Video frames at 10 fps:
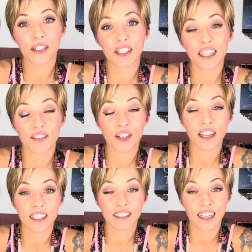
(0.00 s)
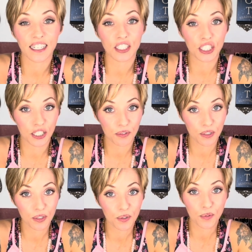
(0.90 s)
give you guys a
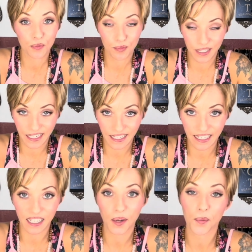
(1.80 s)
general reading.